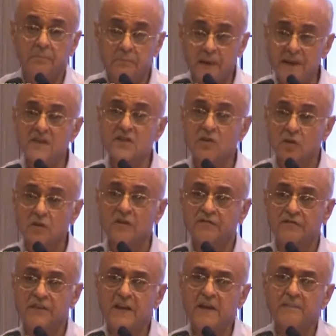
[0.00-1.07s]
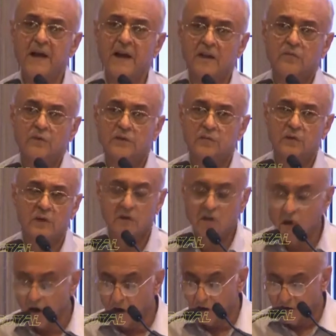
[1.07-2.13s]
based on the feedback which one
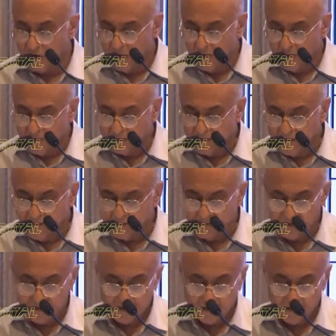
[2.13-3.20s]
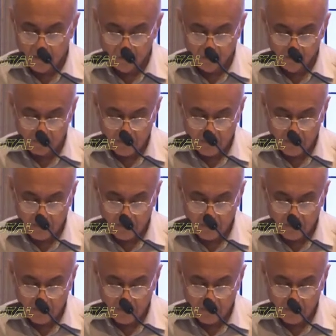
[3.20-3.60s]
got, that uh,